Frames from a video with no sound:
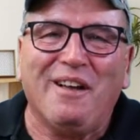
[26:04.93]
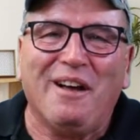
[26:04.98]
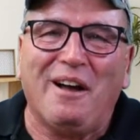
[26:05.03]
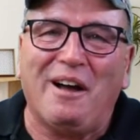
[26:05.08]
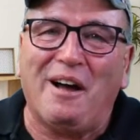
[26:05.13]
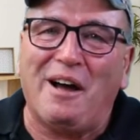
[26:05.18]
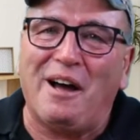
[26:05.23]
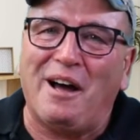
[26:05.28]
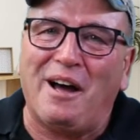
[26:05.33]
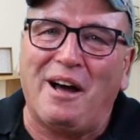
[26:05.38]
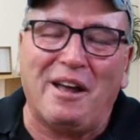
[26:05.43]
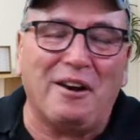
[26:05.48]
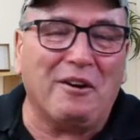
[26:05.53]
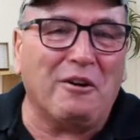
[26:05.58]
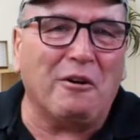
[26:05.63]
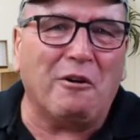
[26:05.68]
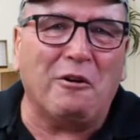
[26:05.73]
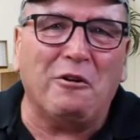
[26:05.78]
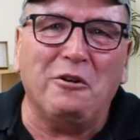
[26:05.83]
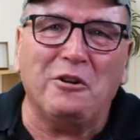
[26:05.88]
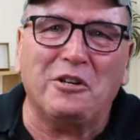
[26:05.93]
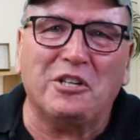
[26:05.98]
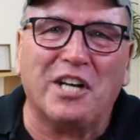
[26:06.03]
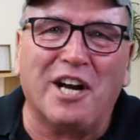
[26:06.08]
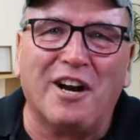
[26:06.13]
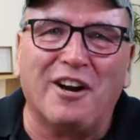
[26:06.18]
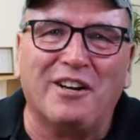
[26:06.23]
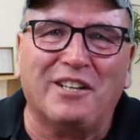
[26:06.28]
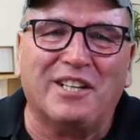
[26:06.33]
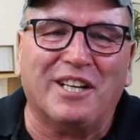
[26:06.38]
I don't know who
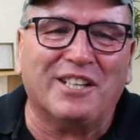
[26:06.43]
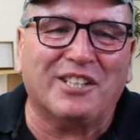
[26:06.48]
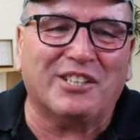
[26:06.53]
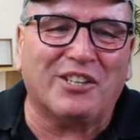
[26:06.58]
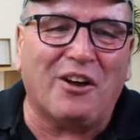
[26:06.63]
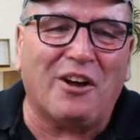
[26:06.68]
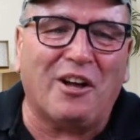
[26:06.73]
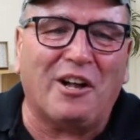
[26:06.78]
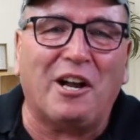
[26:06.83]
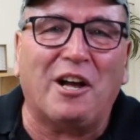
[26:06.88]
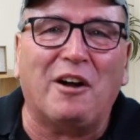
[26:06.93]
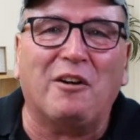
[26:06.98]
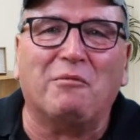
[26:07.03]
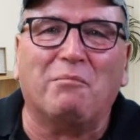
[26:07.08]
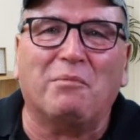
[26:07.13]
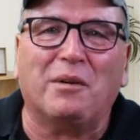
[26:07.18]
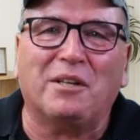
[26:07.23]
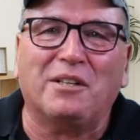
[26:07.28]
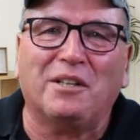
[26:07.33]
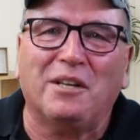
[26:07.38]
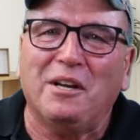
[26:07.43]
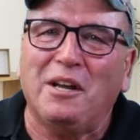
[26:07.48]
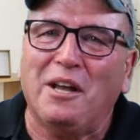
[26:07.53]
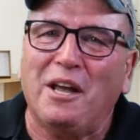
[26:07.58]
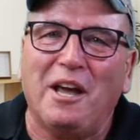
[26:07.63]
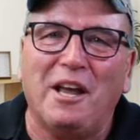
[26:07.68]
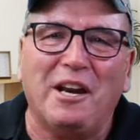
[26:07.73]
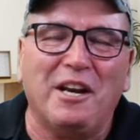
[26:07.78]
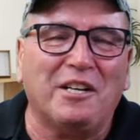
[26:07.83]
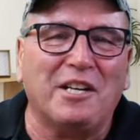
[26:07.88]
shared this all out, but
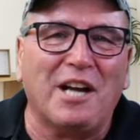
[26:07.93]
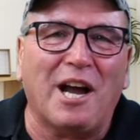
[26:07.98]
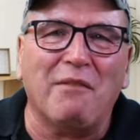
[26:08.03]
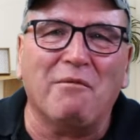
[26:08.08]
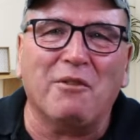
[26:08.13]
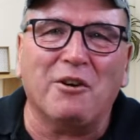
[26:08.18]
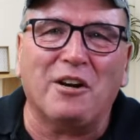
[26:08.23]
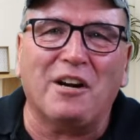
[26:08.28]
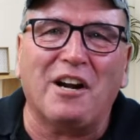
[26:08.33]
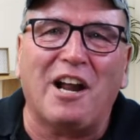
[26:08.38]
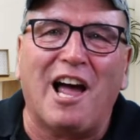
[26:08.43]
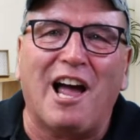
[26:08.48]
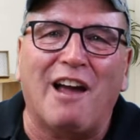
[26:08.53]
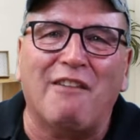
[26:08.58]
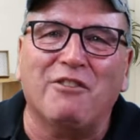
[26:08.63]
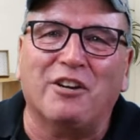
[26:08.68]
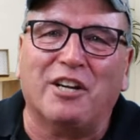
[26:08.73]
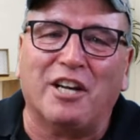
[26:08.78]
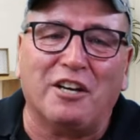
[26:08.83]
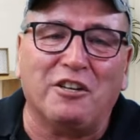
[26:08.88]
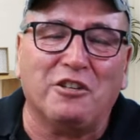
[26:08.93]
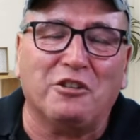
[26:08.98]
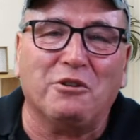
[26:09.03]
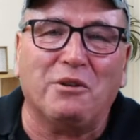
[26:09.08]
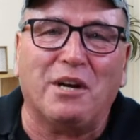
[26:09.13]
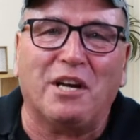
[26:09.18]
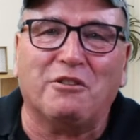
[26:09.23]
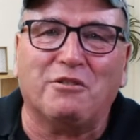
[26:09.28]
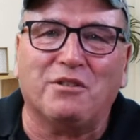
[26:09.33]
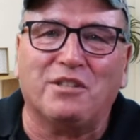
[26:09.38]
anytime we're live, you're getting 2
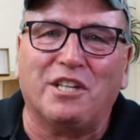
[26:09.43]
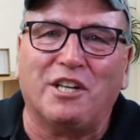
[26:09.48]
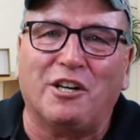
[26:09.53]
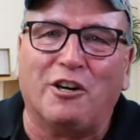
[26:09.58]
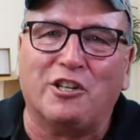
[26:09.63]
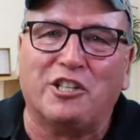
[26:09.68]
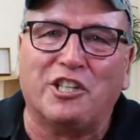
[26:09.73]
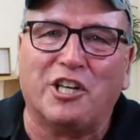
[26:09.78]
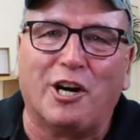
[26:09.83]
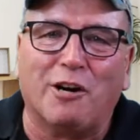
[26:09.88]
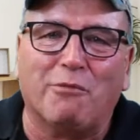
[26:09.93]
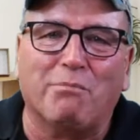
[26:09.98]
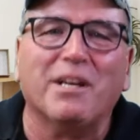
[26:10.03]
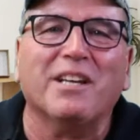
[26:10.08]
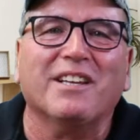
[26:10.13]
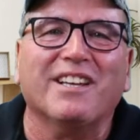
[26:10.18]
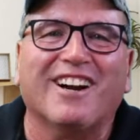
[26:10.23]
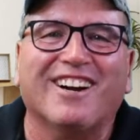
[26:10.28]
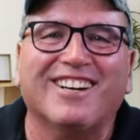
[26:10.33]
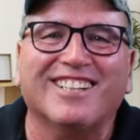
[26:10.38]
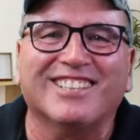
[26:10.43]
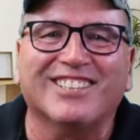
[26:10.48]
entries in our share be there.